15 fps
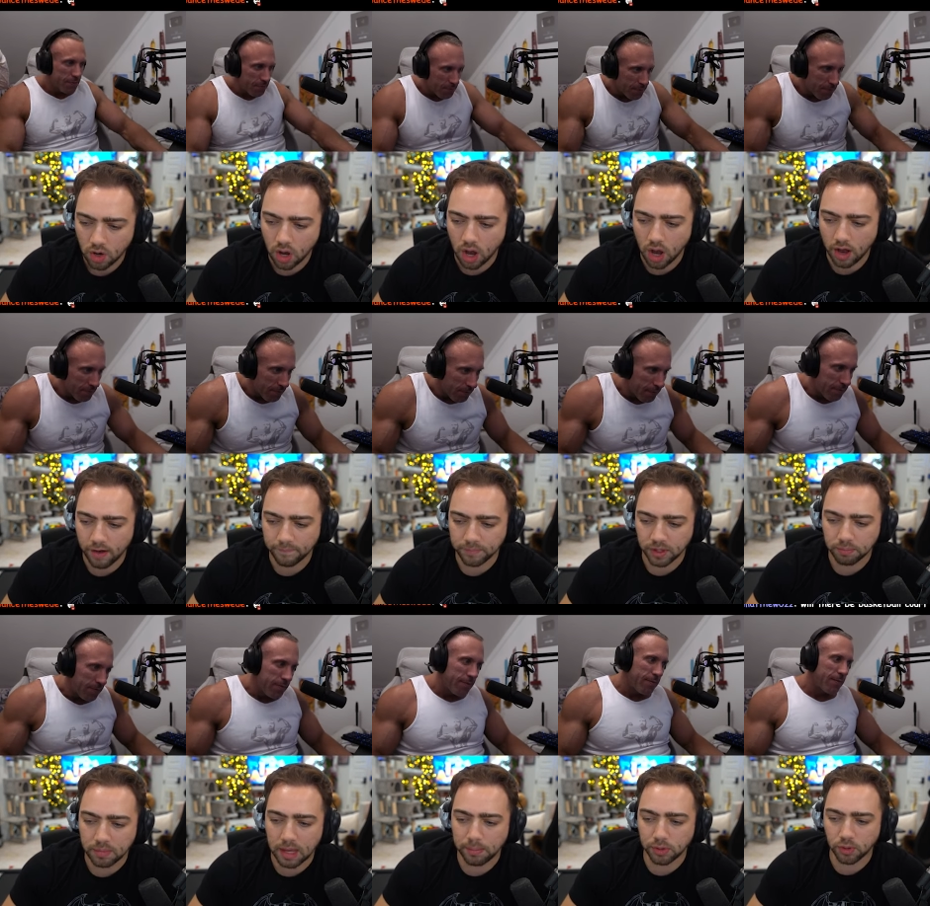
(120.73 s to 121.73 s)
Speaker 1: Um, that
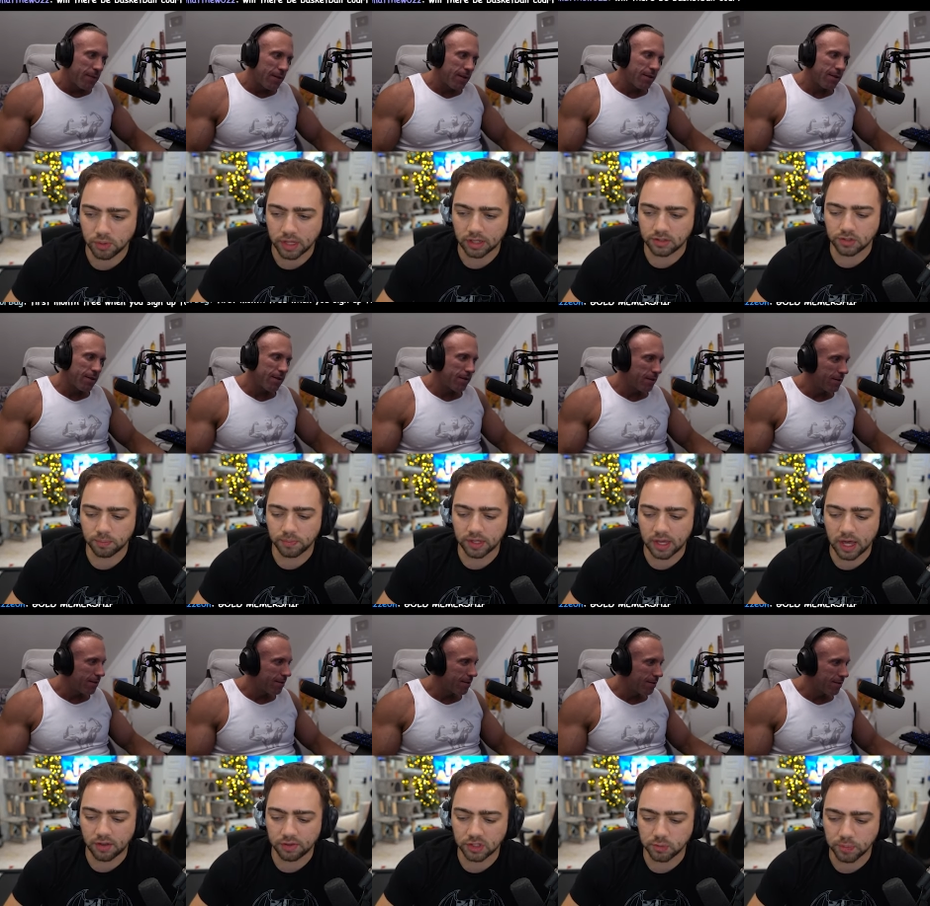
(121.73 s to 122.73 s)
maybe you get something
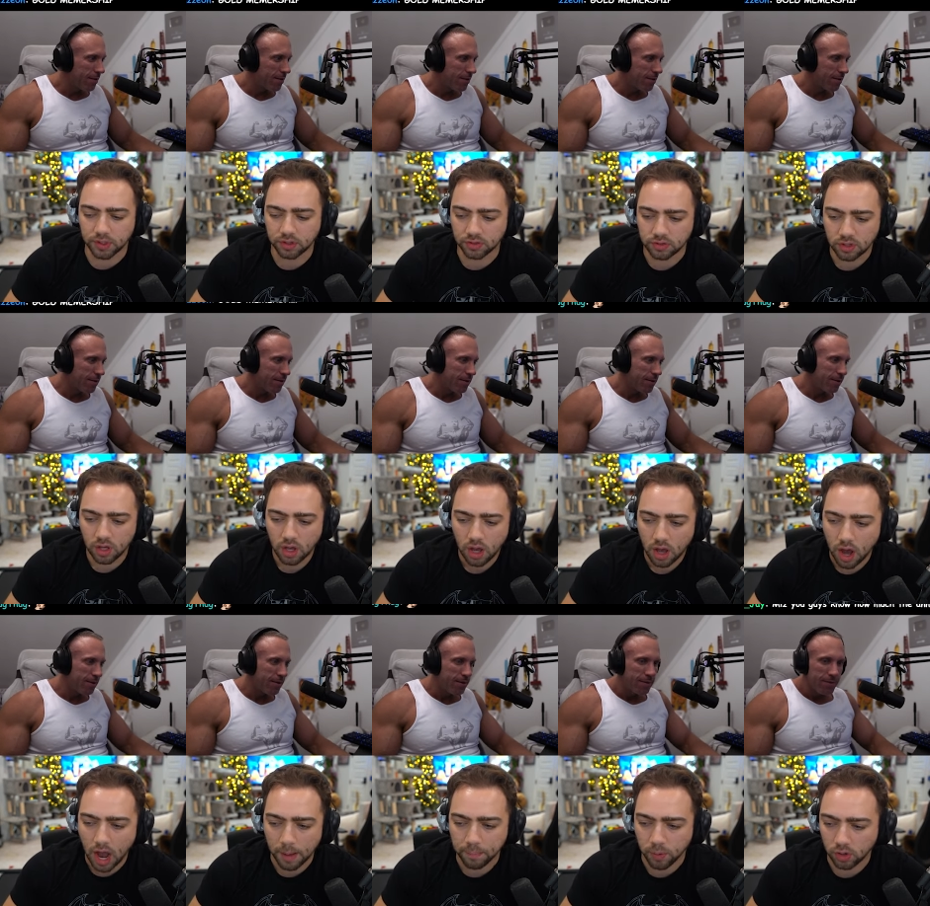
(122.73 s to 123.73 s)
out of this because
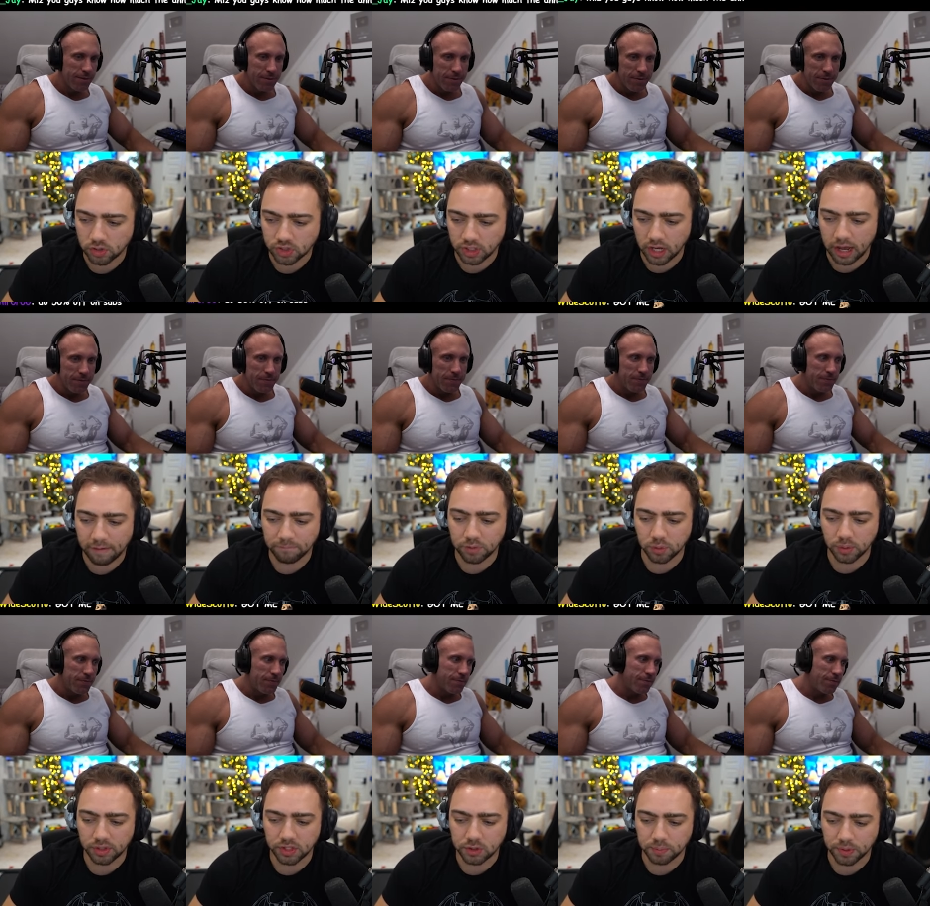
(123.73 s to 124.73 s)
I partially am
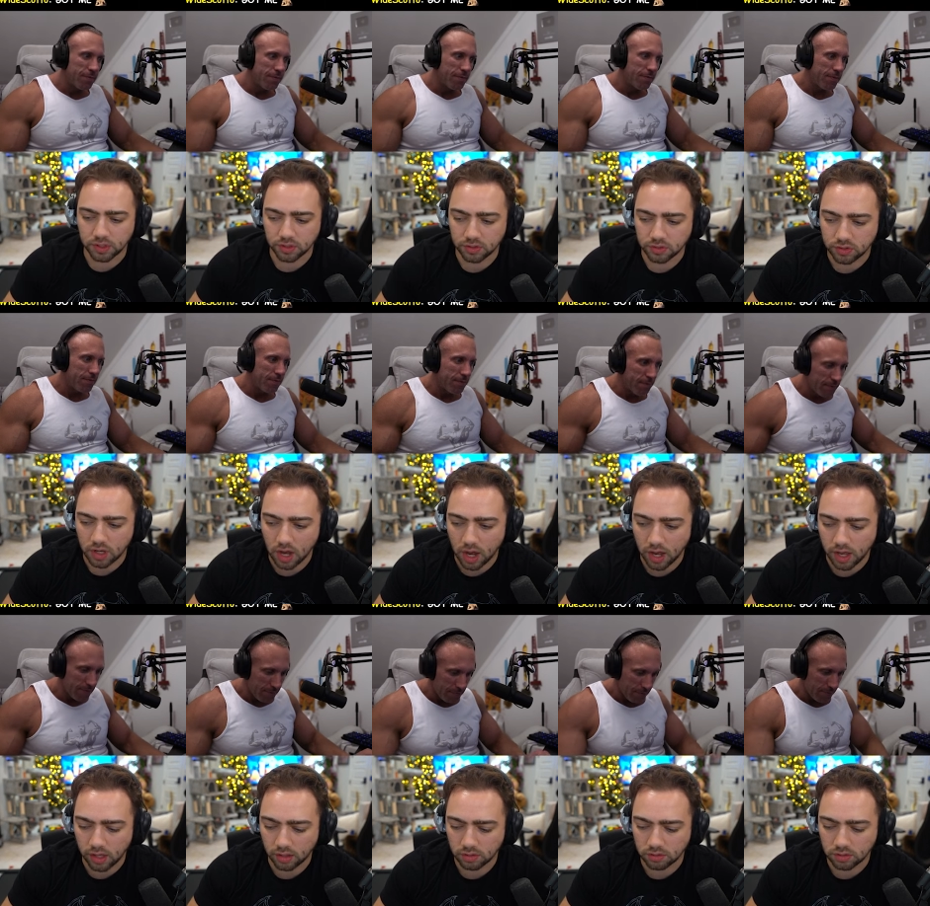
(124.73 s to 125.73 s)
doing this because
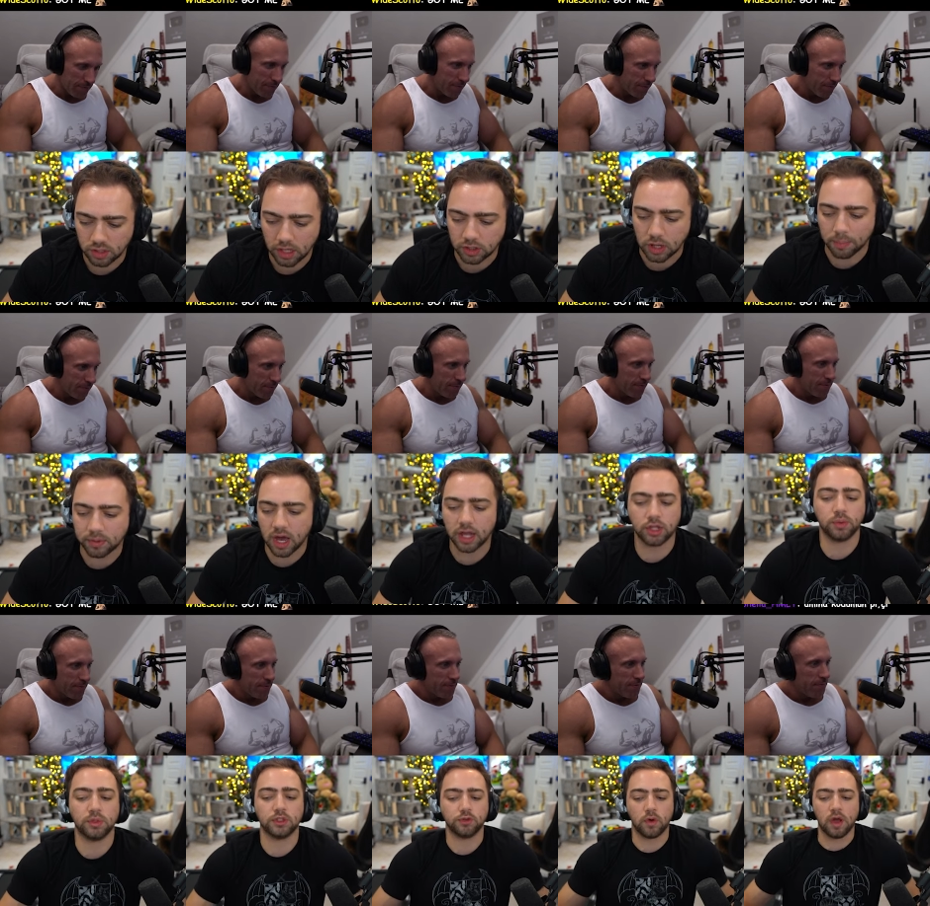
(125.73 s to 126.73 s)
I it's I'm kind of
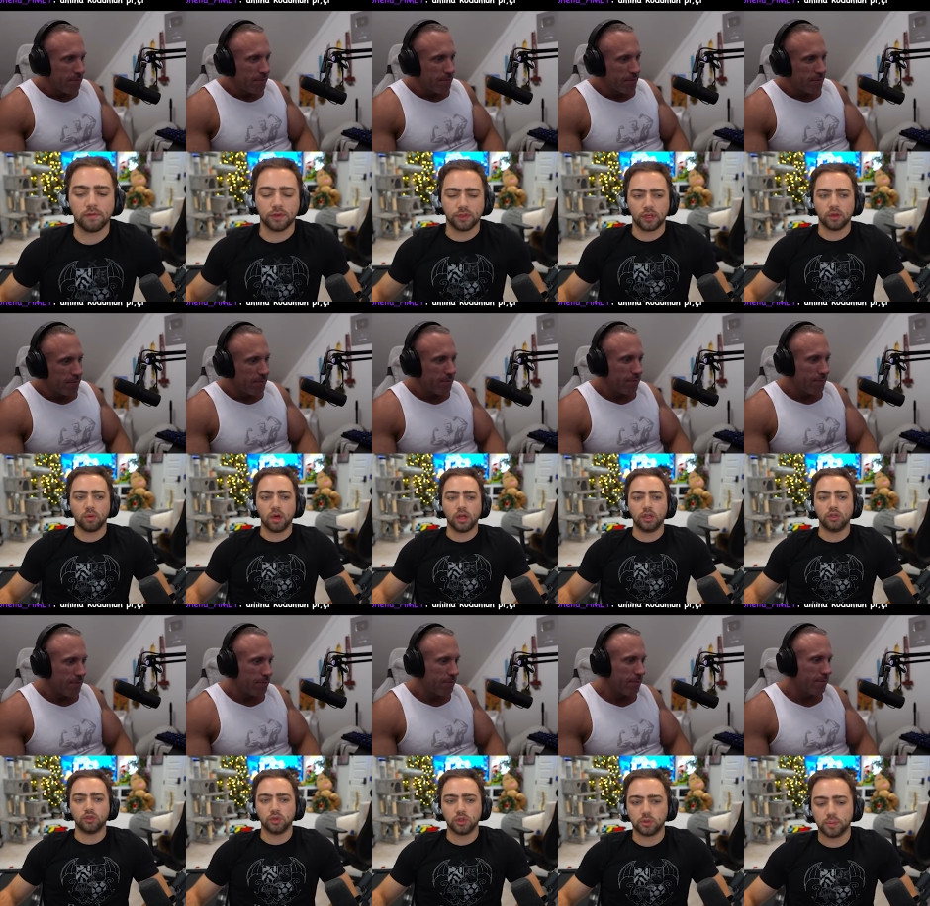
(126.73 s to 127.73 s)
doing this for everything, right? You
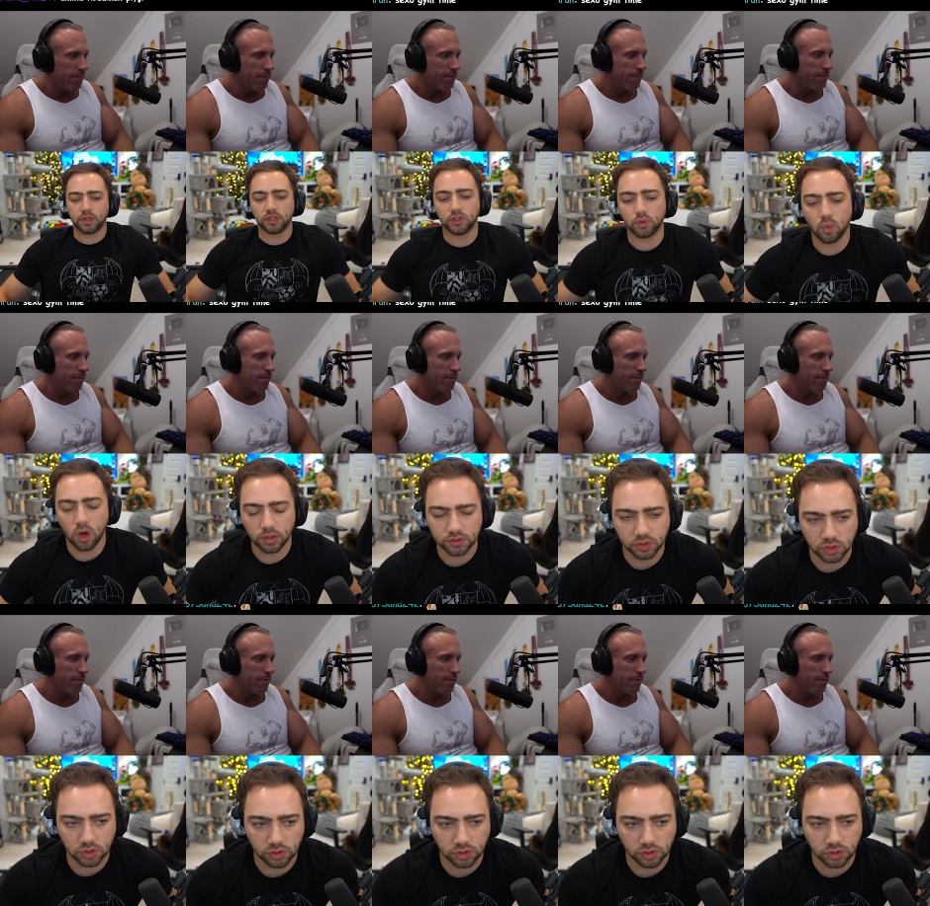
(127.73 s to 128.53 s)
do this because you want to, you